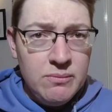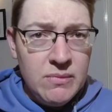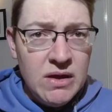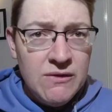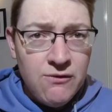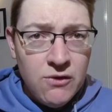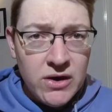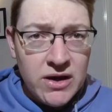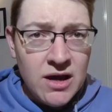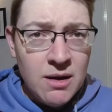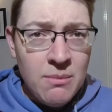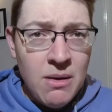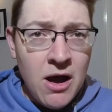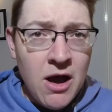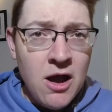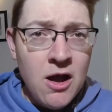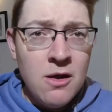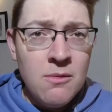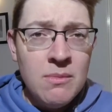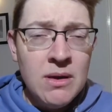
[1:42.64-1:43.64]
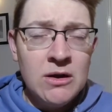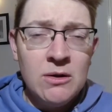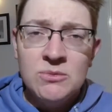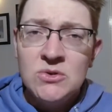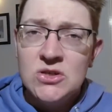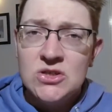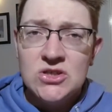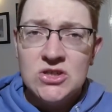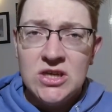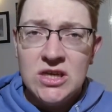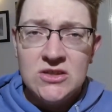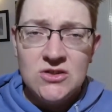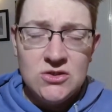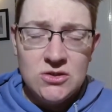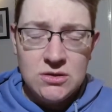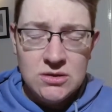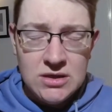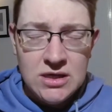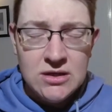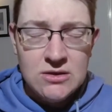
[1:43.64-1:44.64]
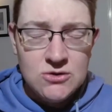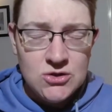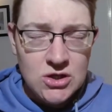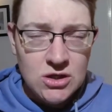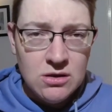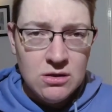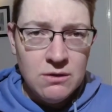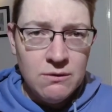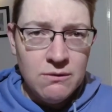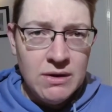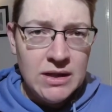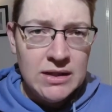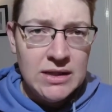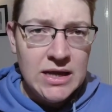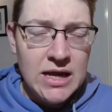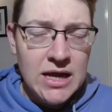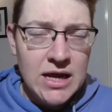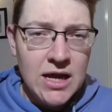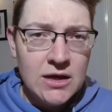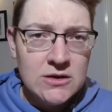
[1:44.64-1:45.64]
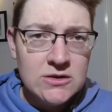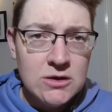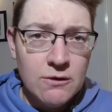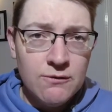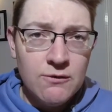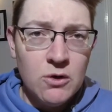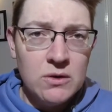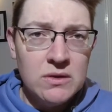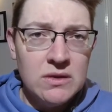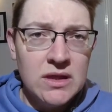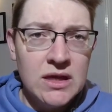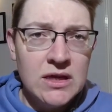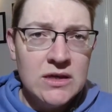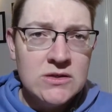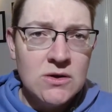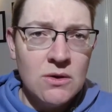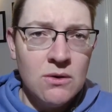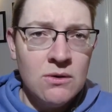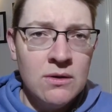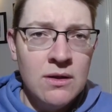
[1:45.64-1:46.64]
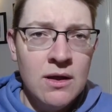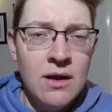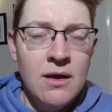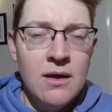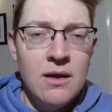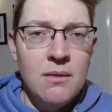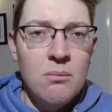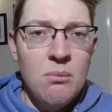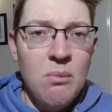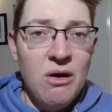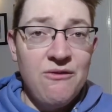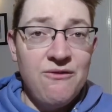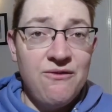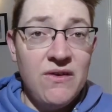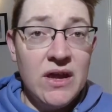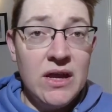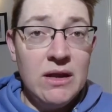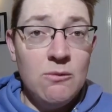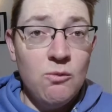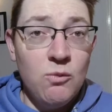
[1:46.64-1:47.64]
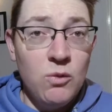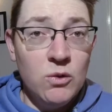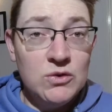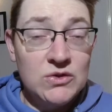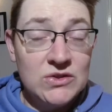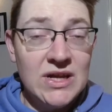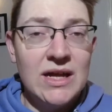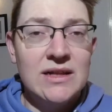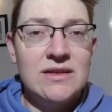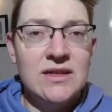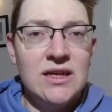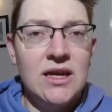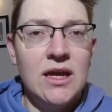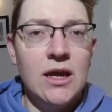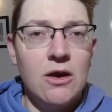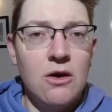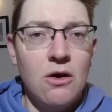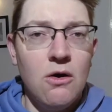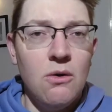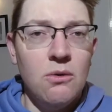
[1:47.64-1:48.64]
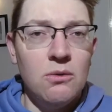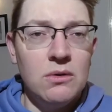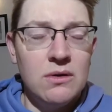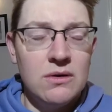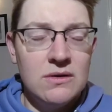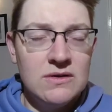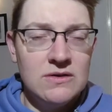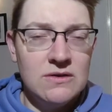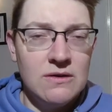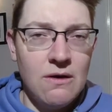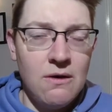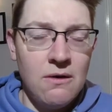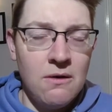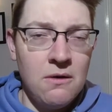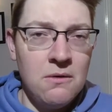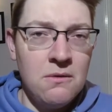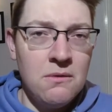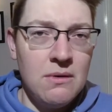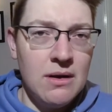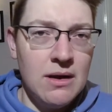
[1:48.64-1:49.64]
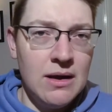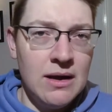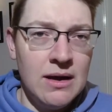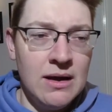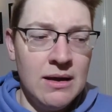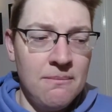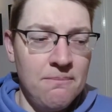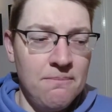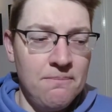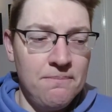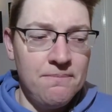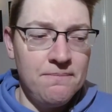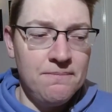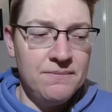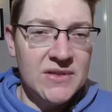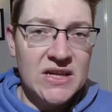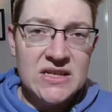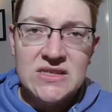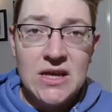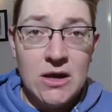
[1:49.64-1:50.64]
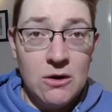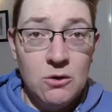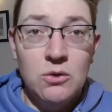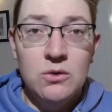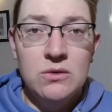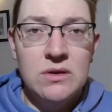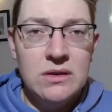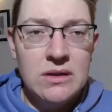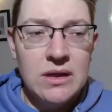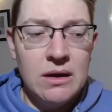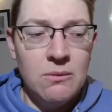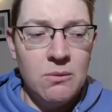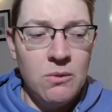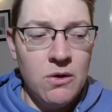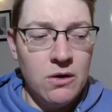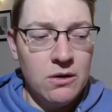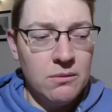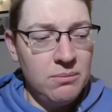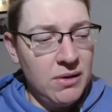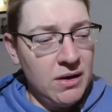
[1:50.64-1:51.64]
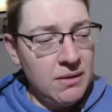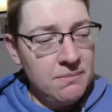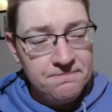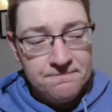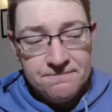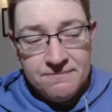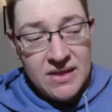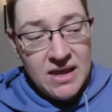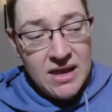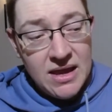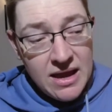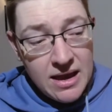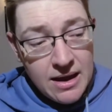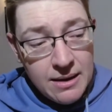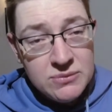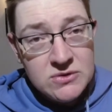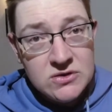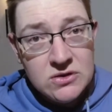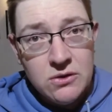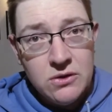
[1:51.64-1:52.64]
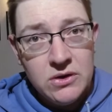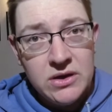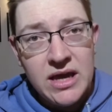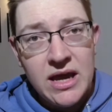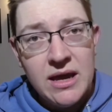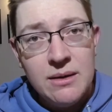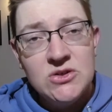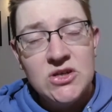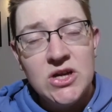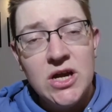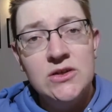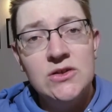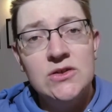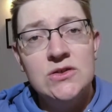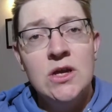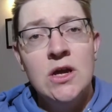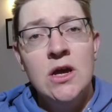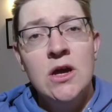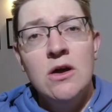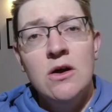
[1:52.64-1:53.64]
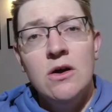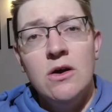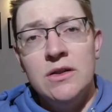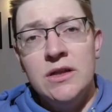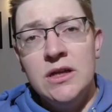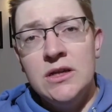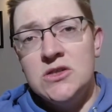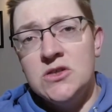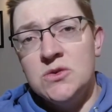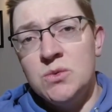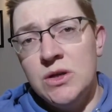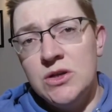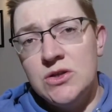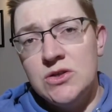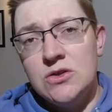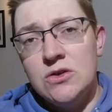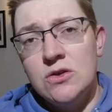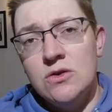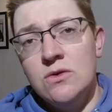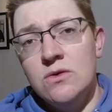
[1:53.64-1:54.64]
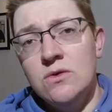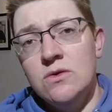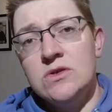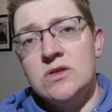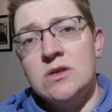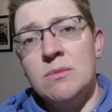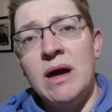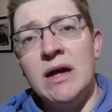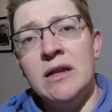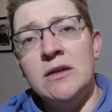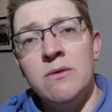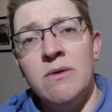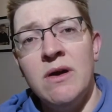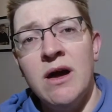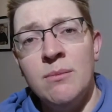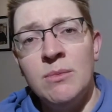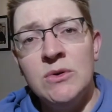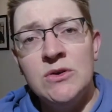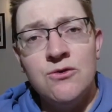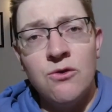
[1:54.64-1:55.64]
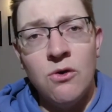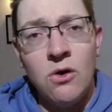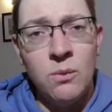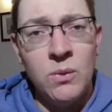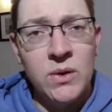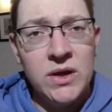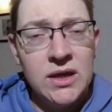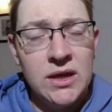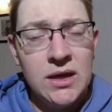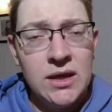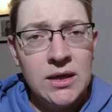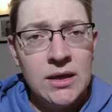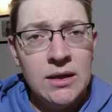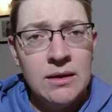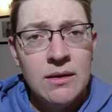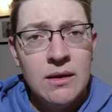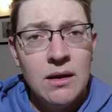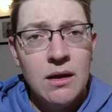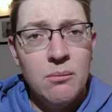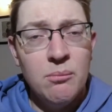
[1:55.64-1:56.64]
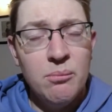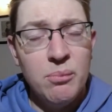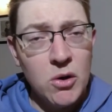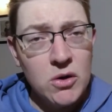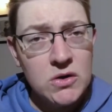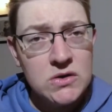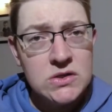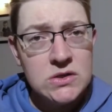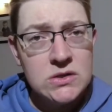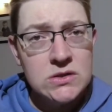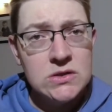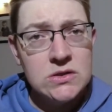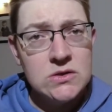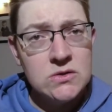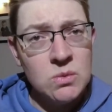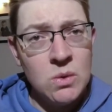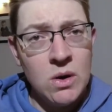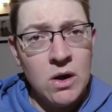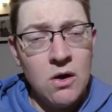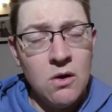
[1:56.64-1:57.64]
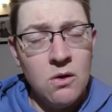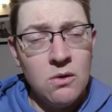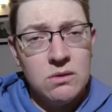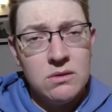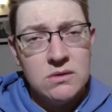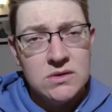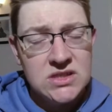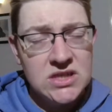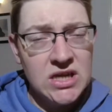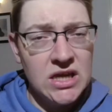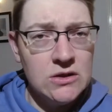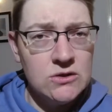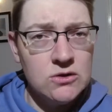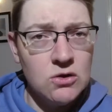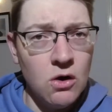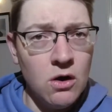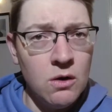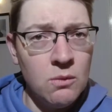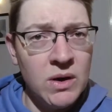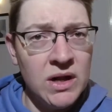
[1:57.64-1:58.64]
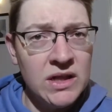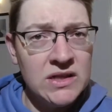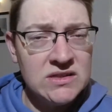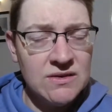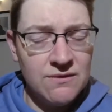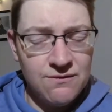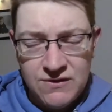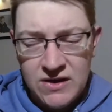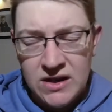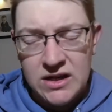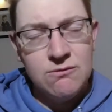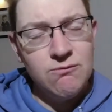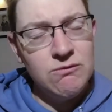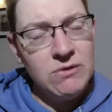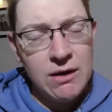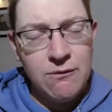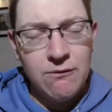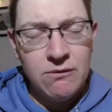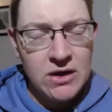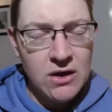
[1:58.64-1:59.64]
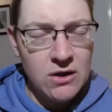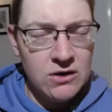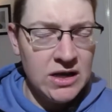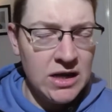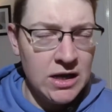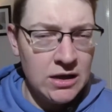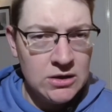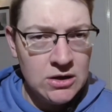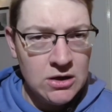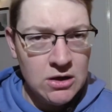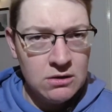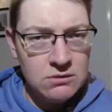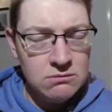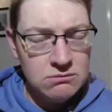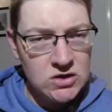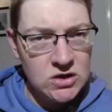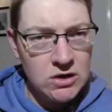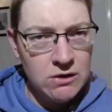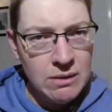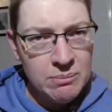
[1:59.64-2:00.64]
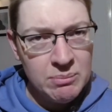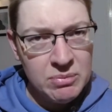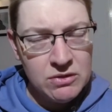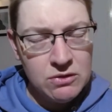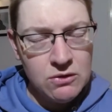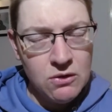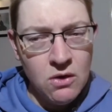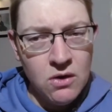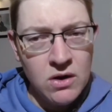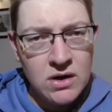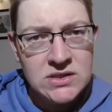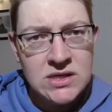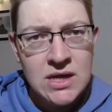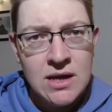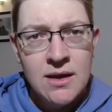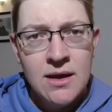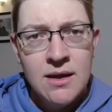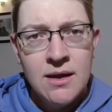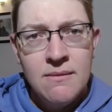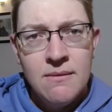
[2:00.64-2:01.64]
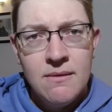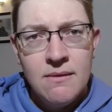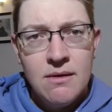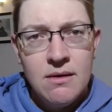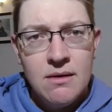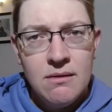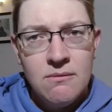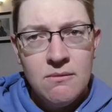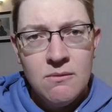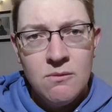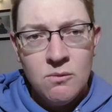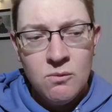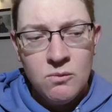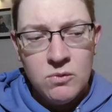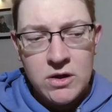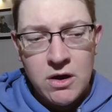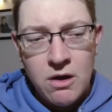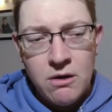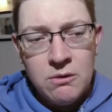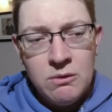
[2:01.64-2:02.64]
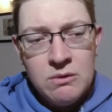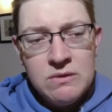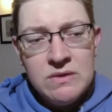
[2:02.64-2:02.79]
if I come home and I'm just chilling around the house and I've got these on, my feet will start to get cold. So that's how good that they work, but absolute game changers. I then switched to some Under Armour dry wicking boxers as well, skin tight ones that fit, they would go down, to your upper thighs. Going